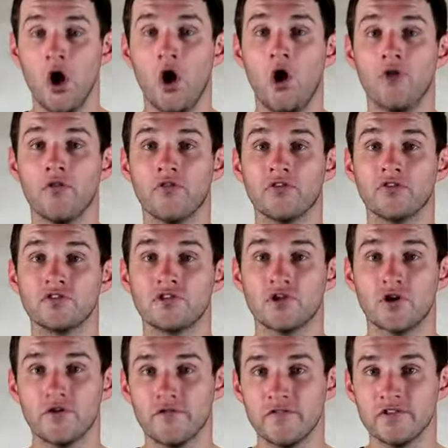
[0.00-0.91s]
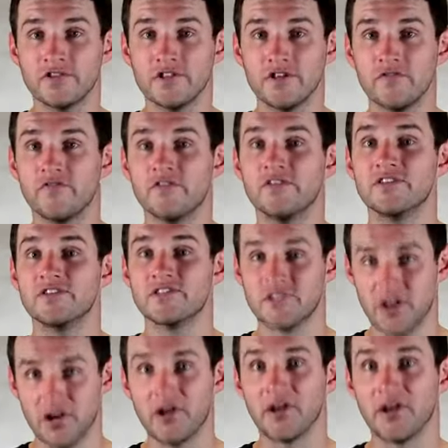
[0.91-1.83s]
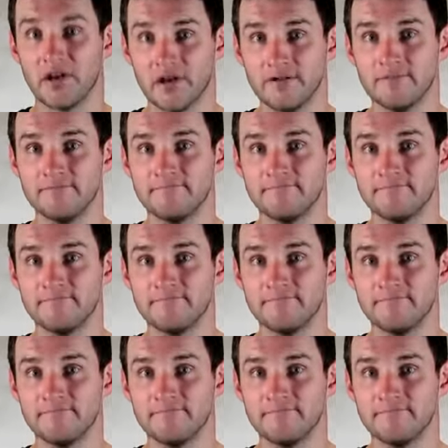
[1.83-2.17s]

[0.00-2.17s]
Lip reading: on the surface of the sun.